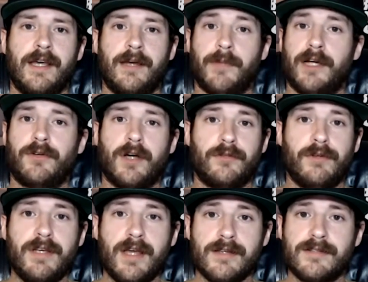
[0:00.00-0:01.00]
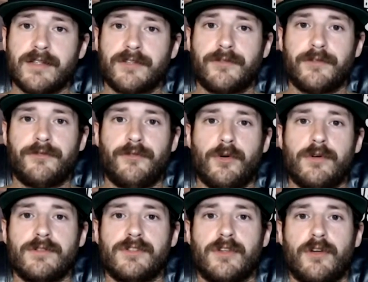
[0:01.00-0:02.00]
And Mike Rodriguez,
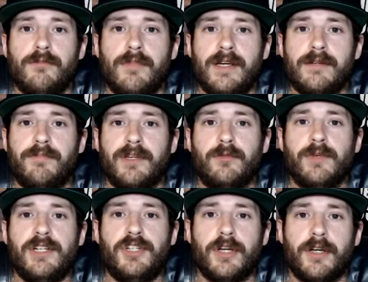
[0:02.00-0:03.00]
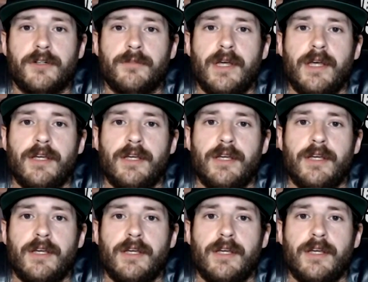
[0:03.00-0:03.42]
6'4", slow Mike, big reach on him.